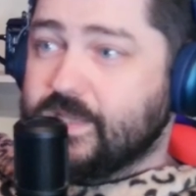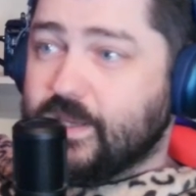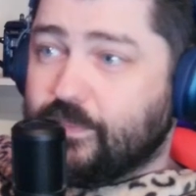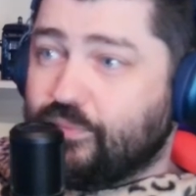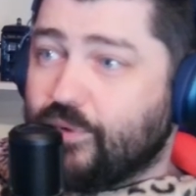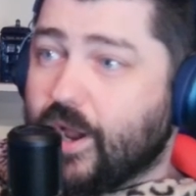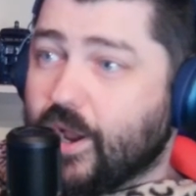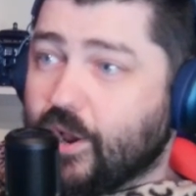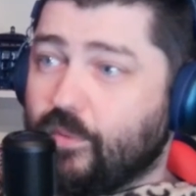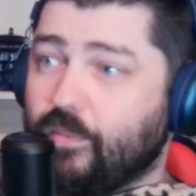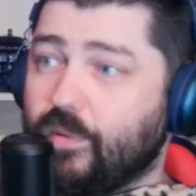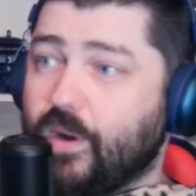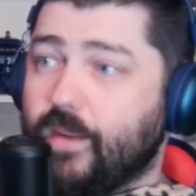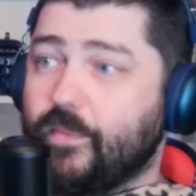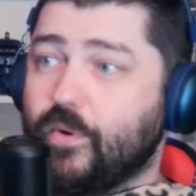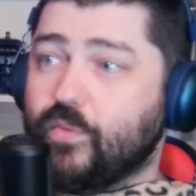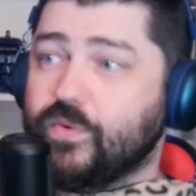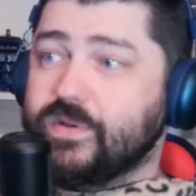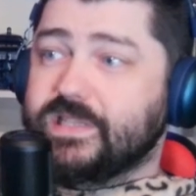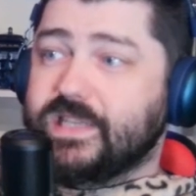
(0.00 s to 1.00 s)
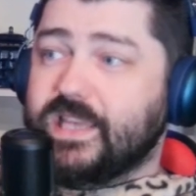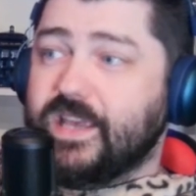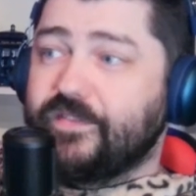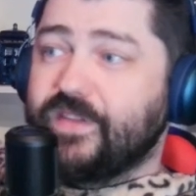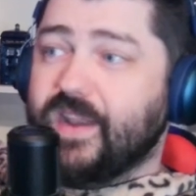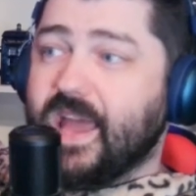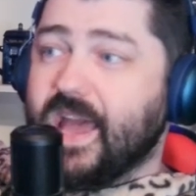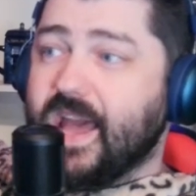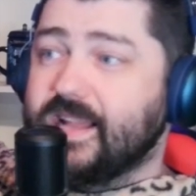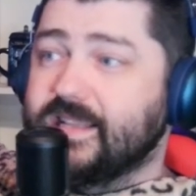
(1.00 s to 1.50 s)
Barack Obama was
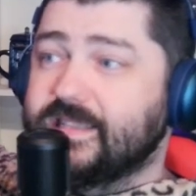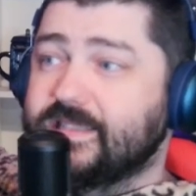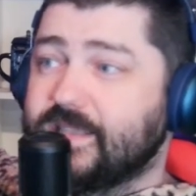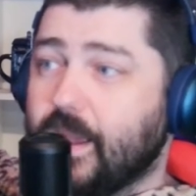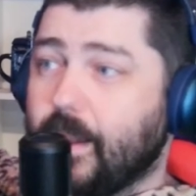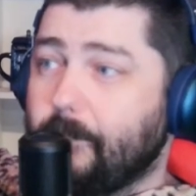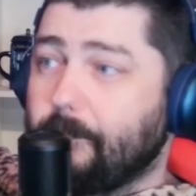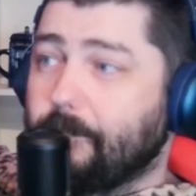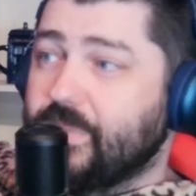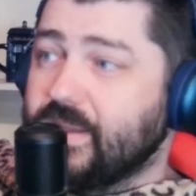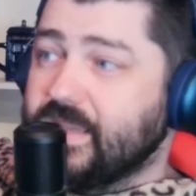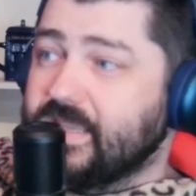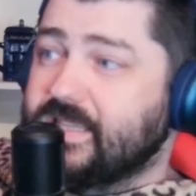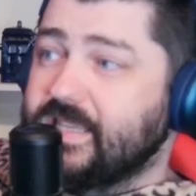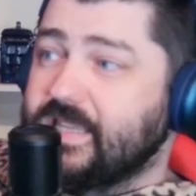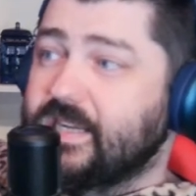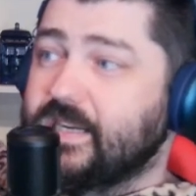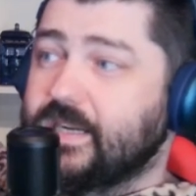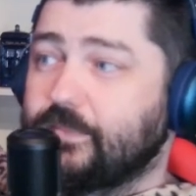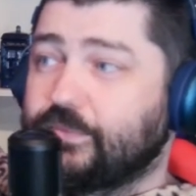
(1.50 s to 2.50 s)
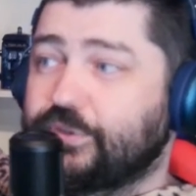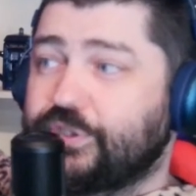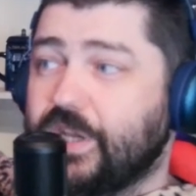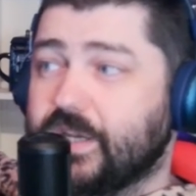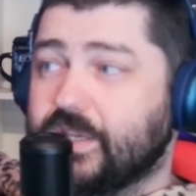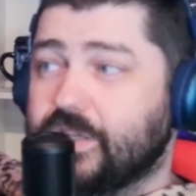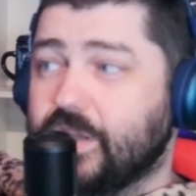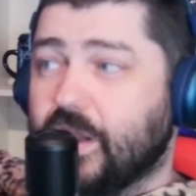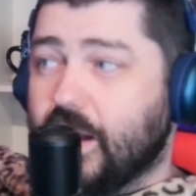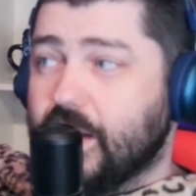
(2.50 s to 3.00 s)
given a heads up, but didn't
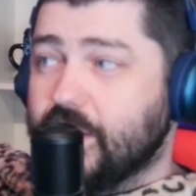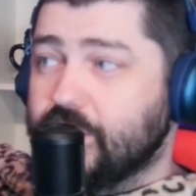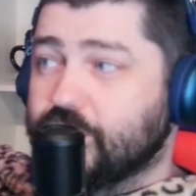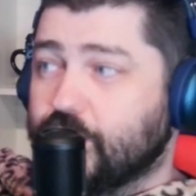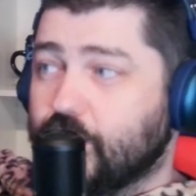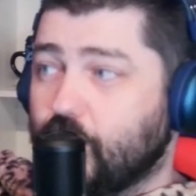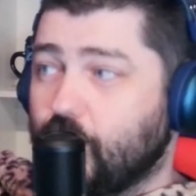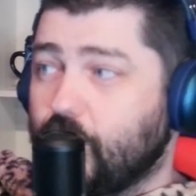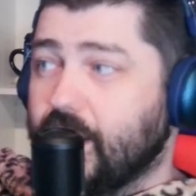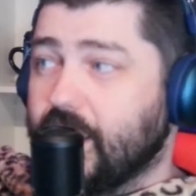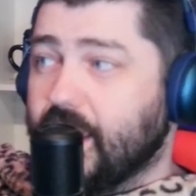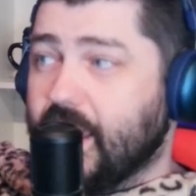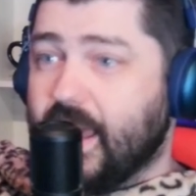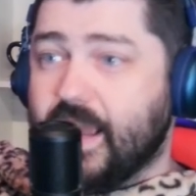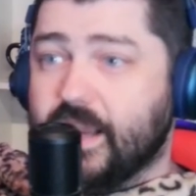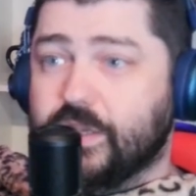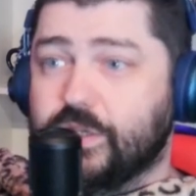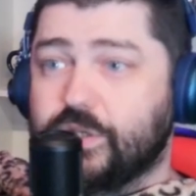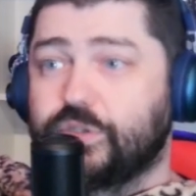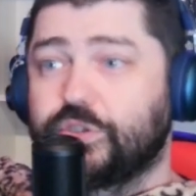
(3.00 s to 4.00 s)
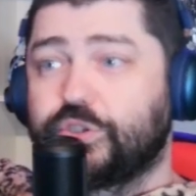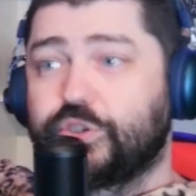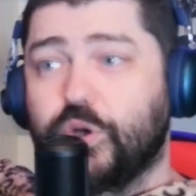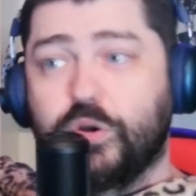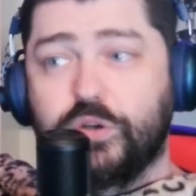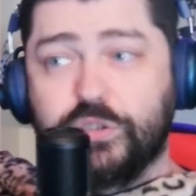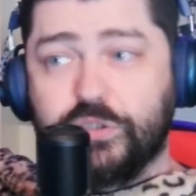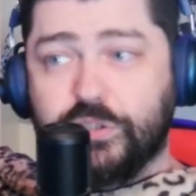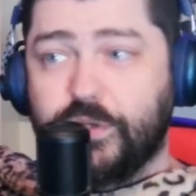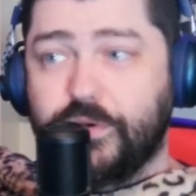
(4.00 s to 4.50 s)
object to Oscar-winning actor
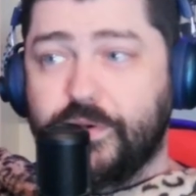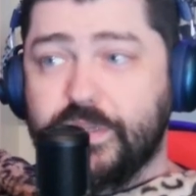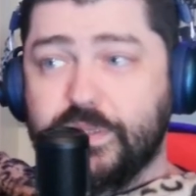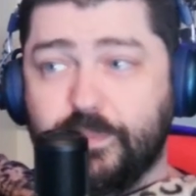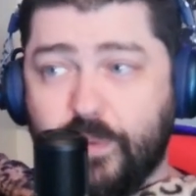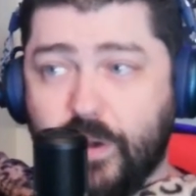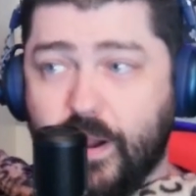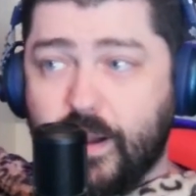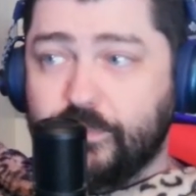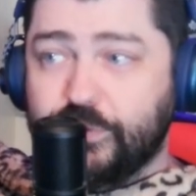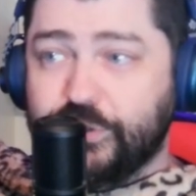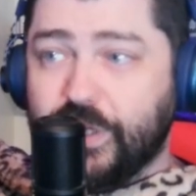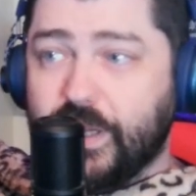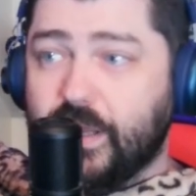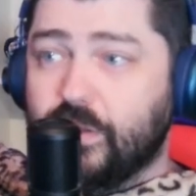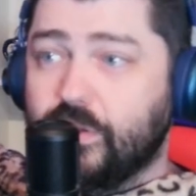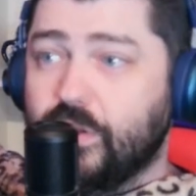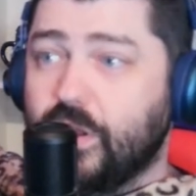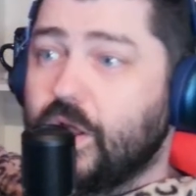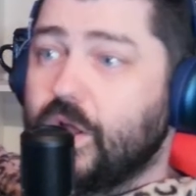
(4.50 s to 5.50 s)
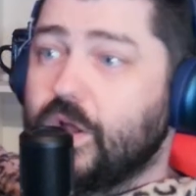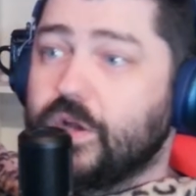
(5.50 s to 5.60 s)
George Clooney's bombshell